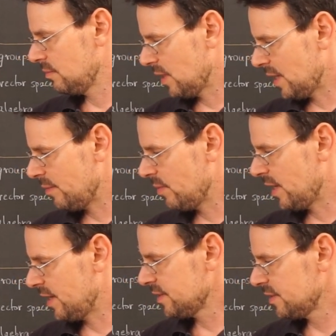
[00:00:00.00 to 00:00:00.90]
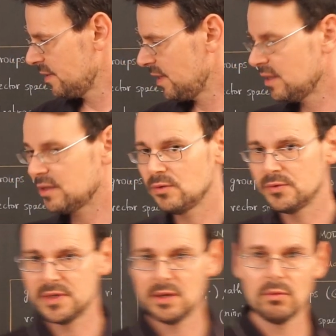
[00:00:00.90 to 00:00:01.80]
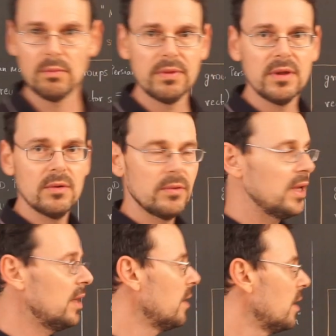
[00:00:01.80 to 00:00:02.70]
Abel answered that using group theory.